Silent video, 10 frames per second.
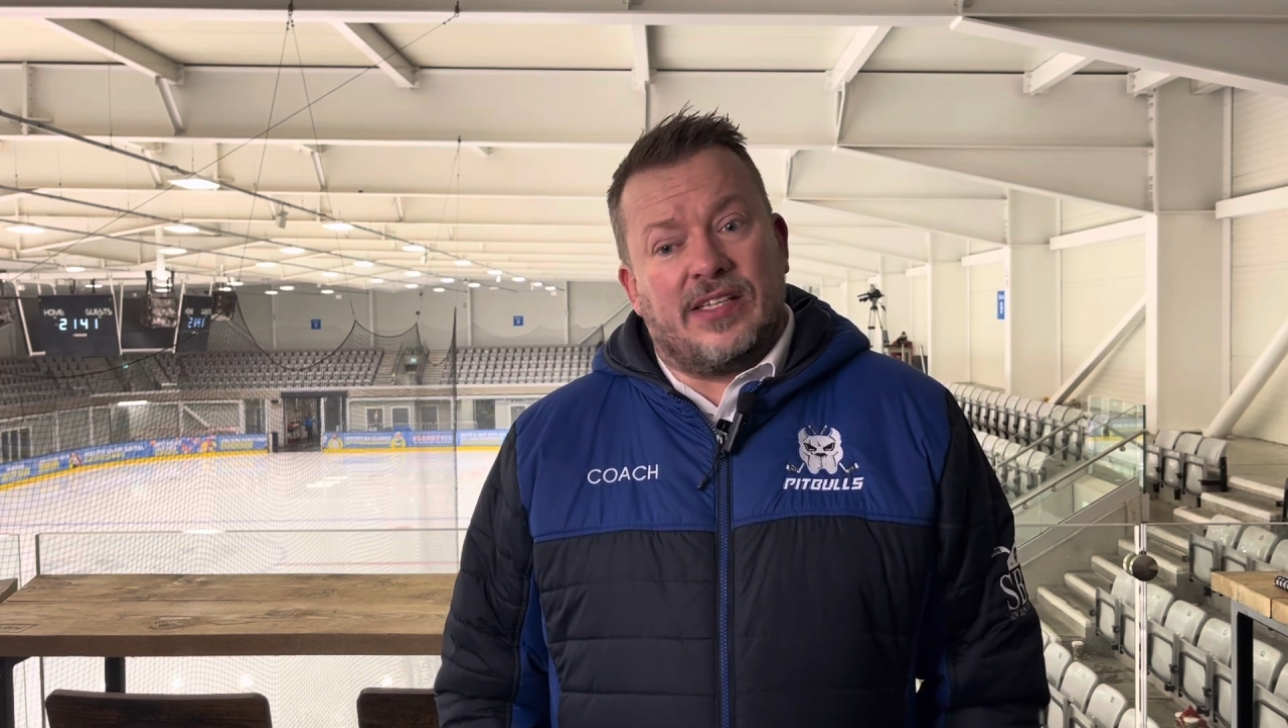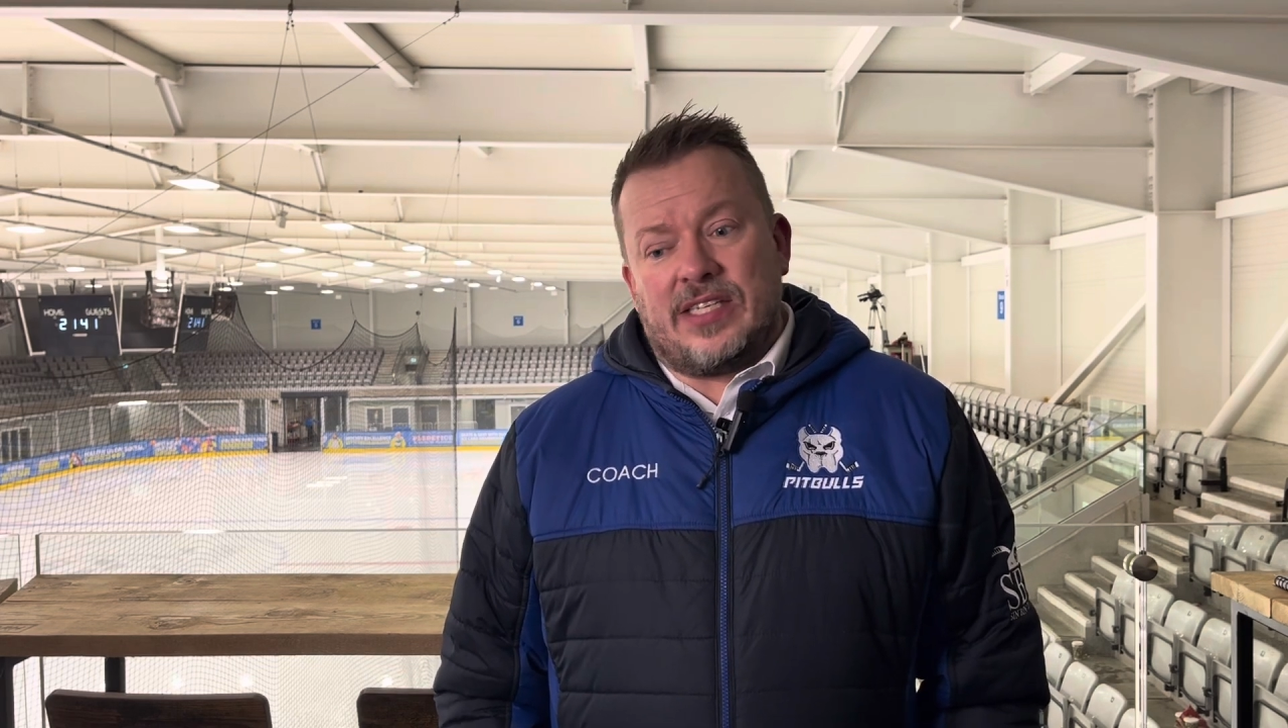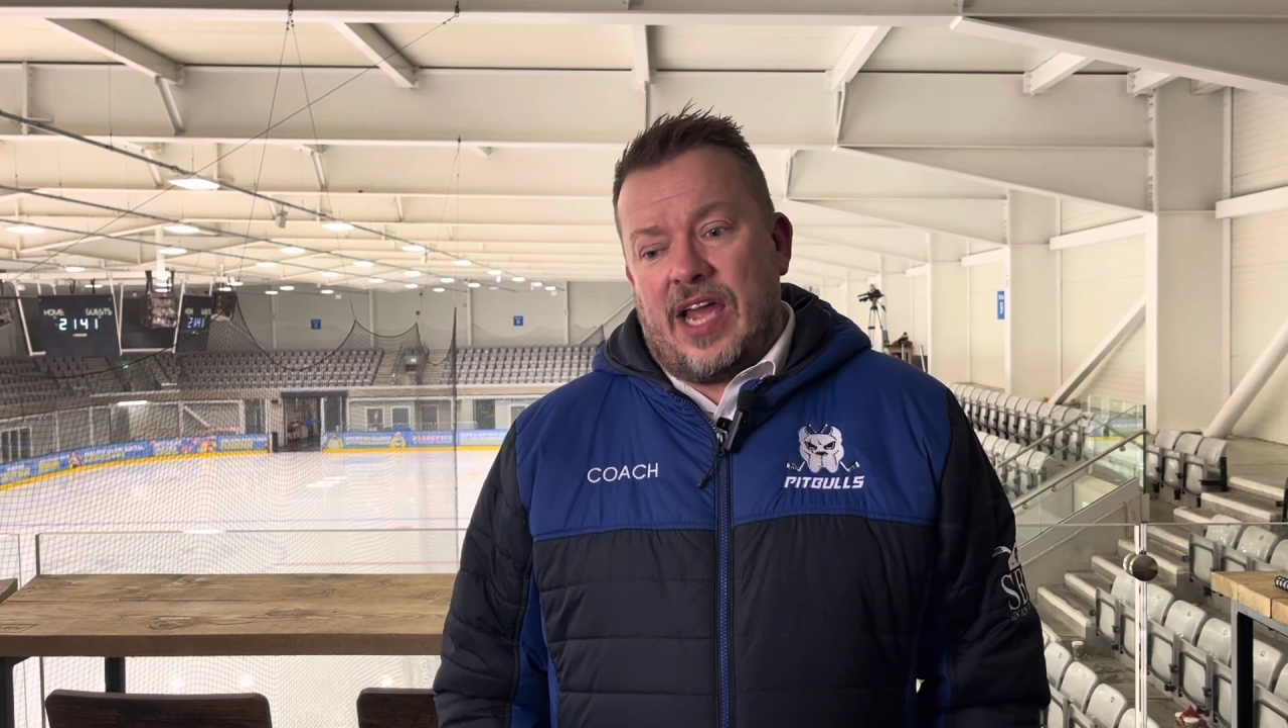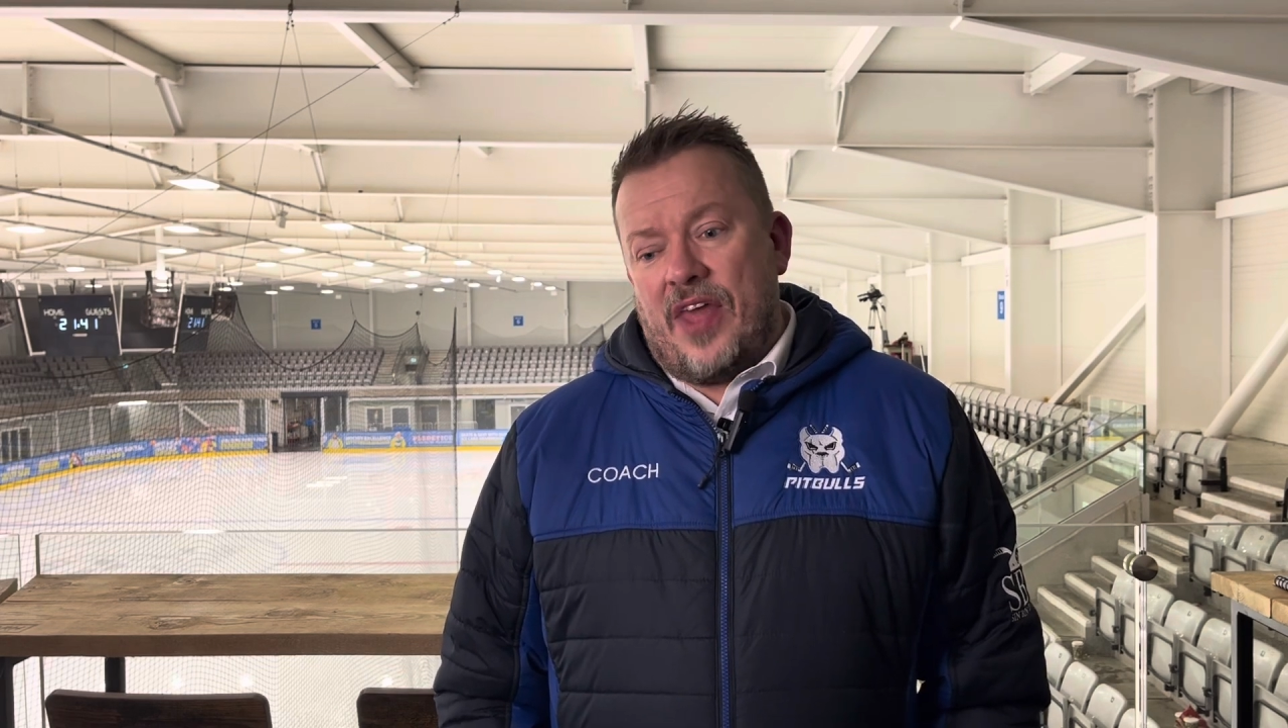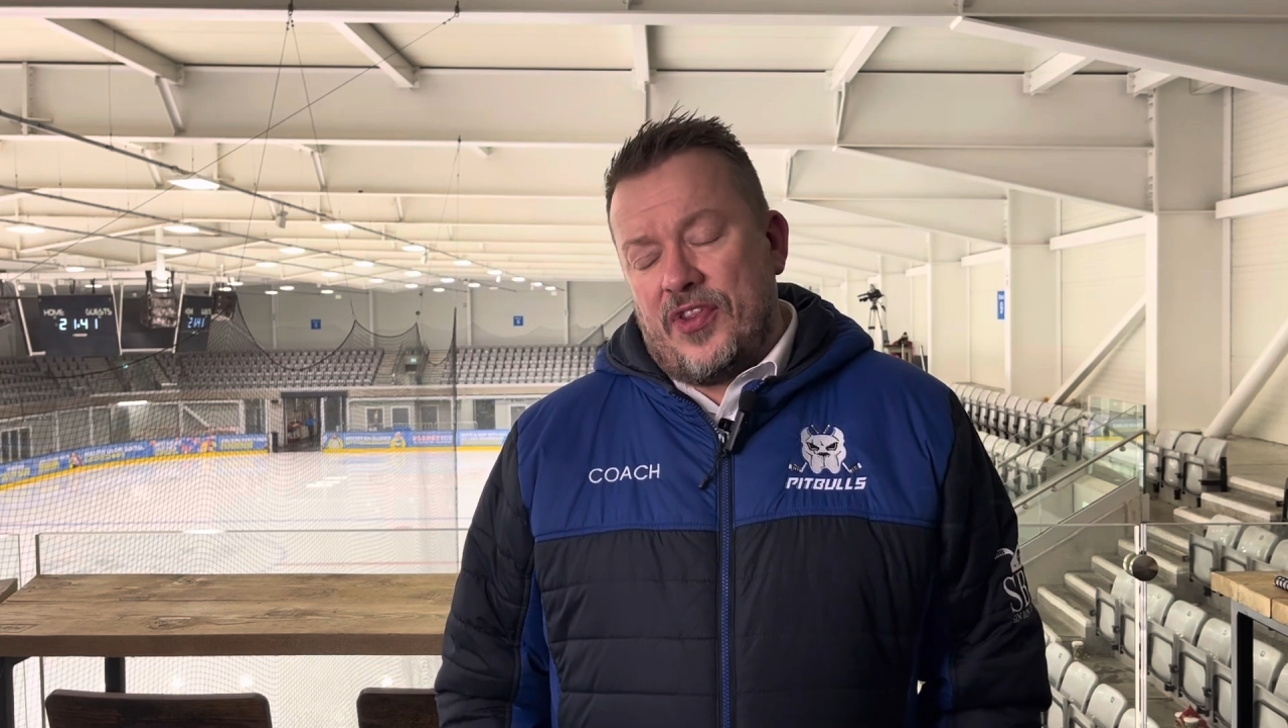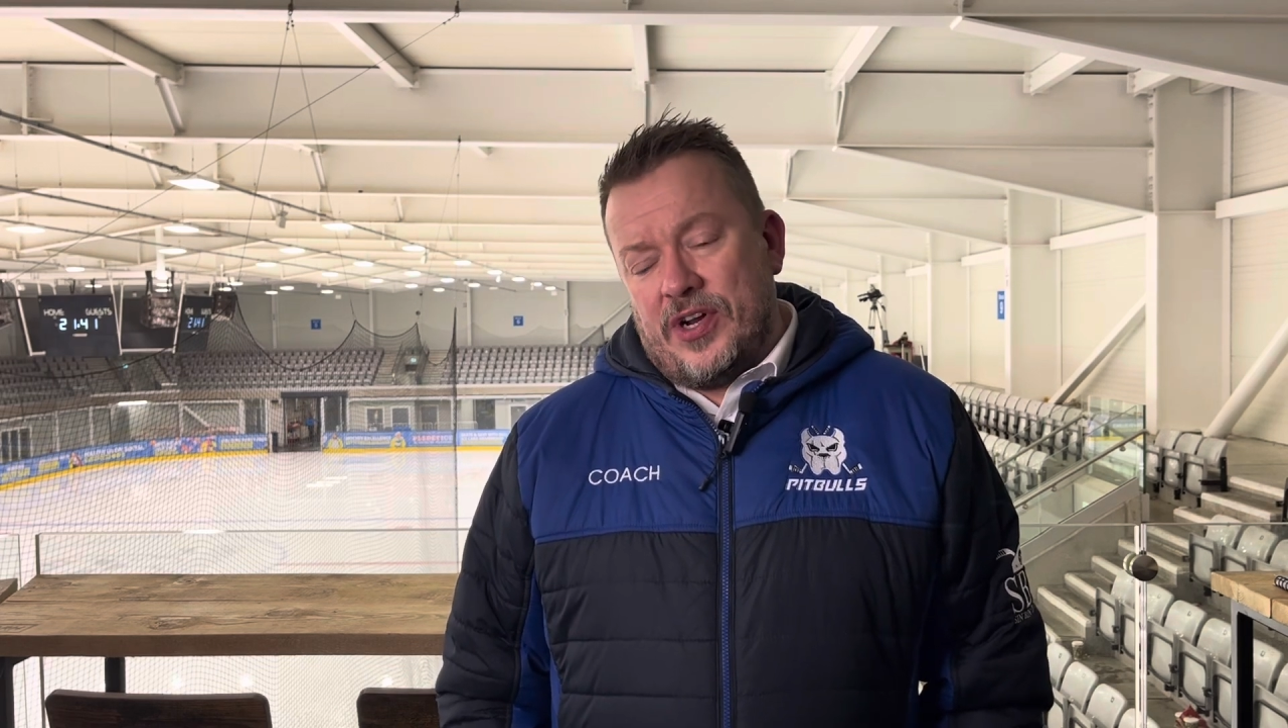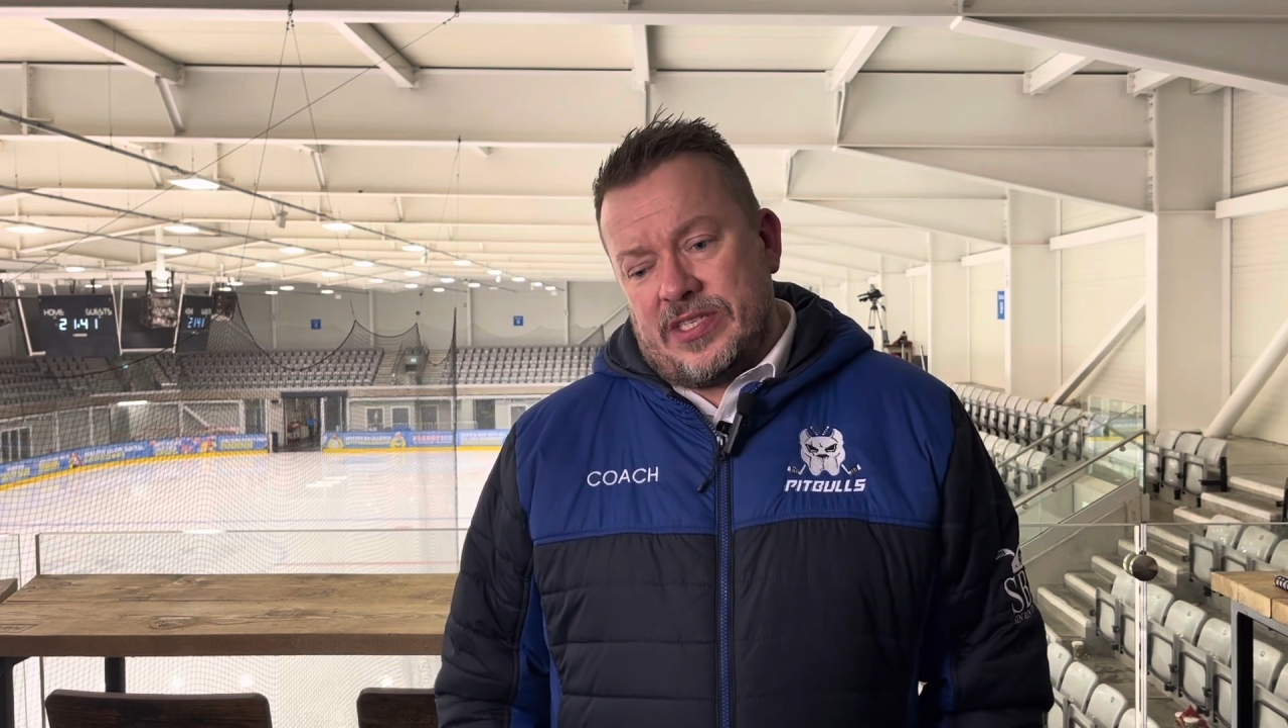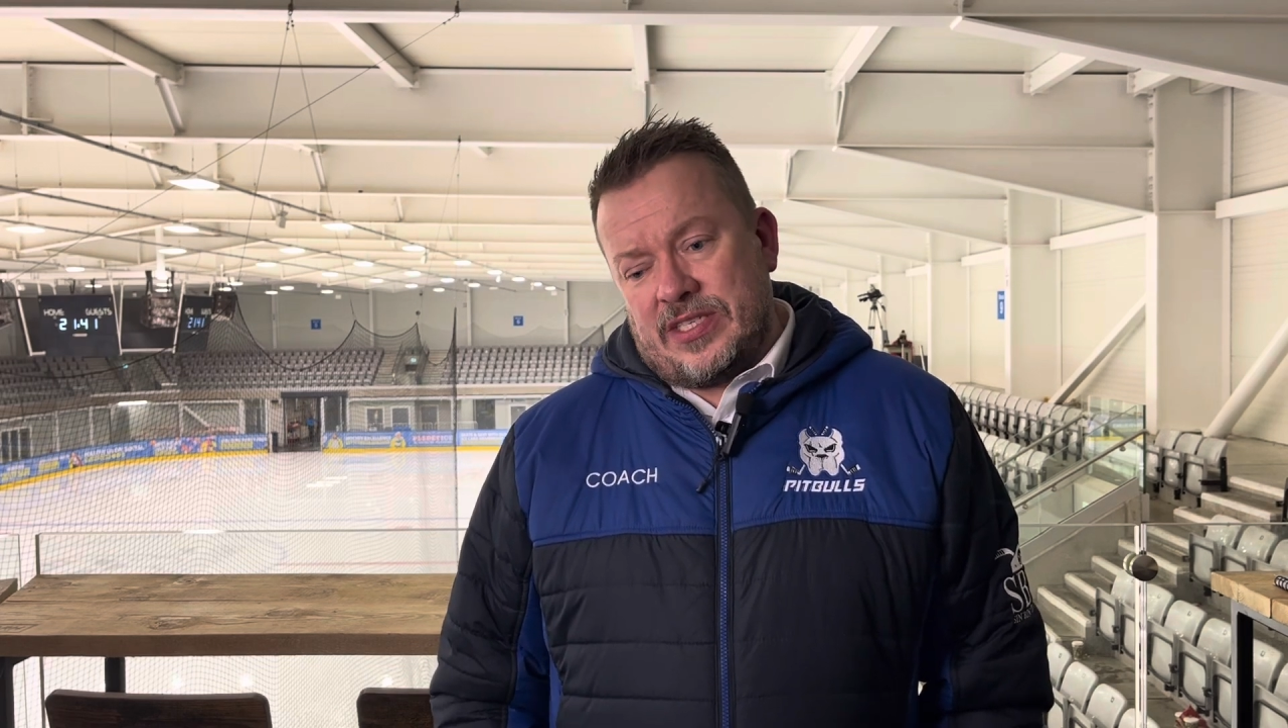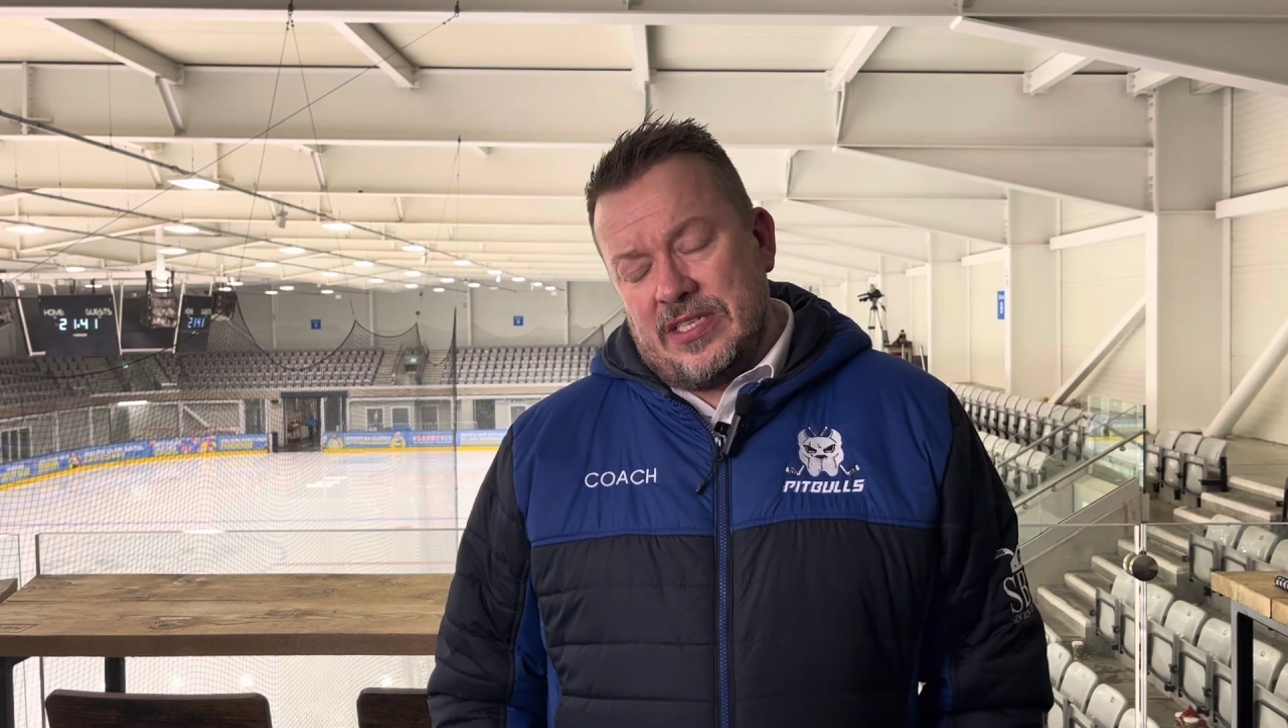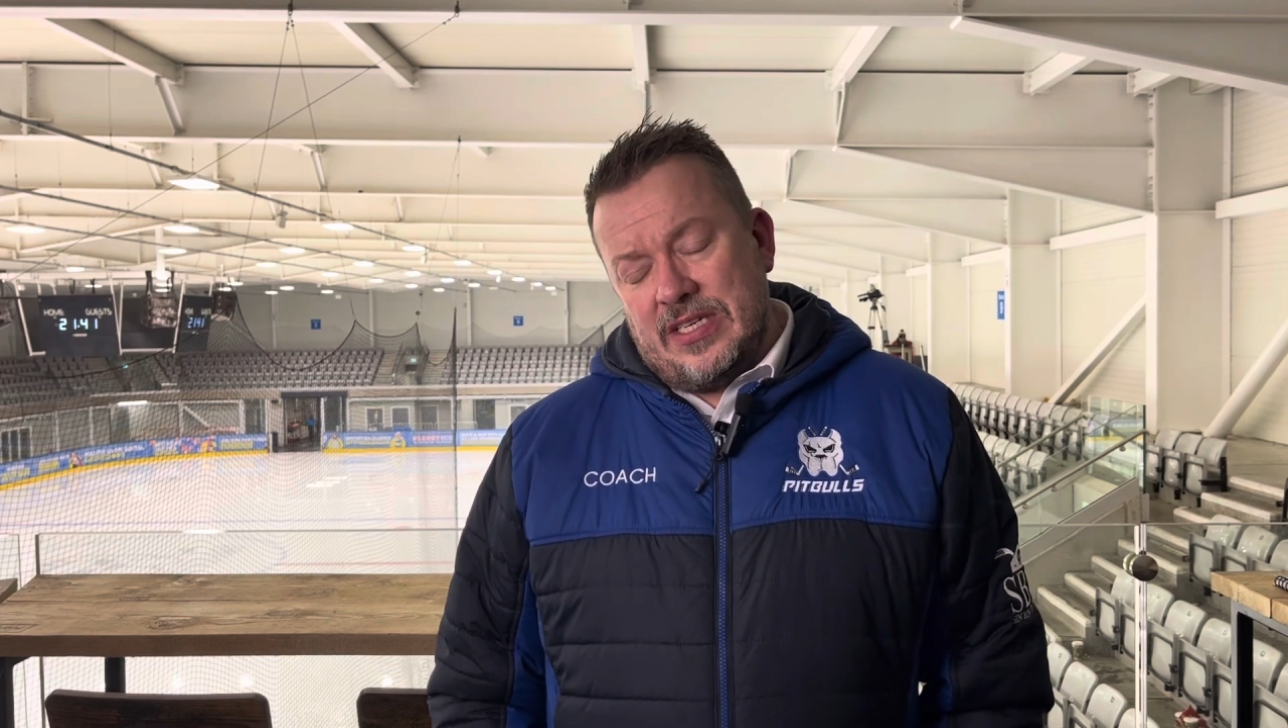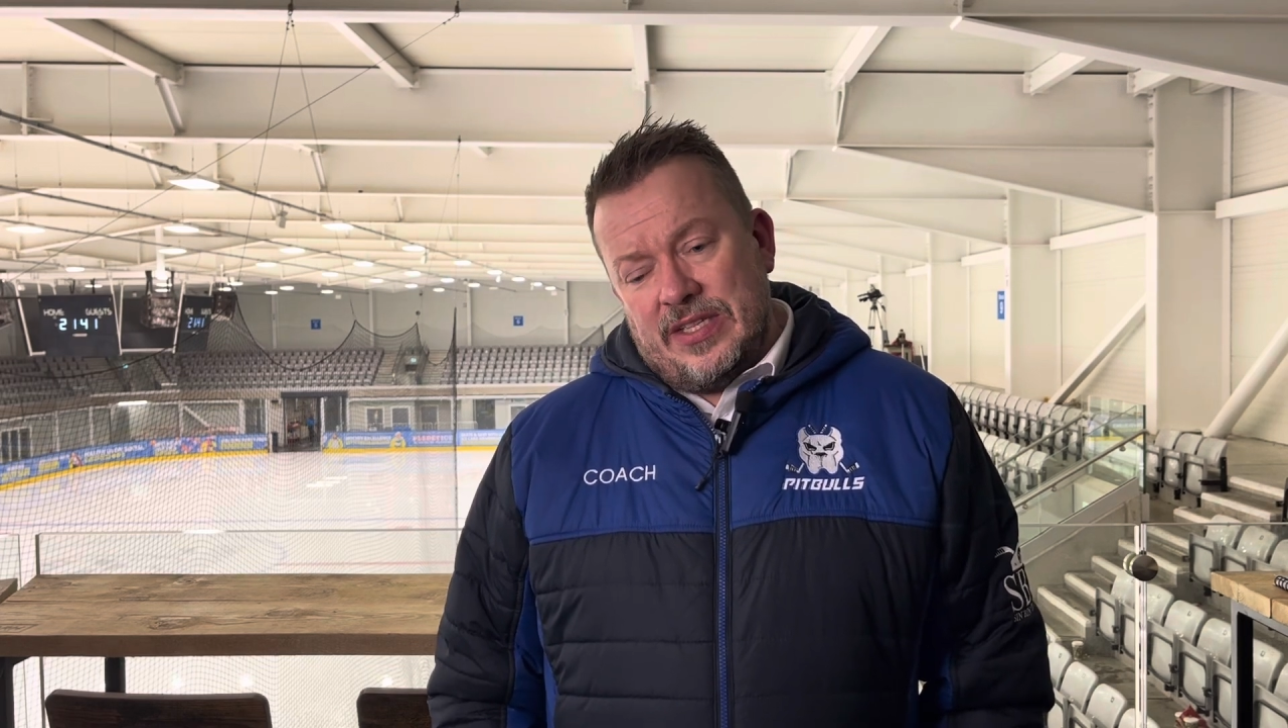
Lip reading: togetherness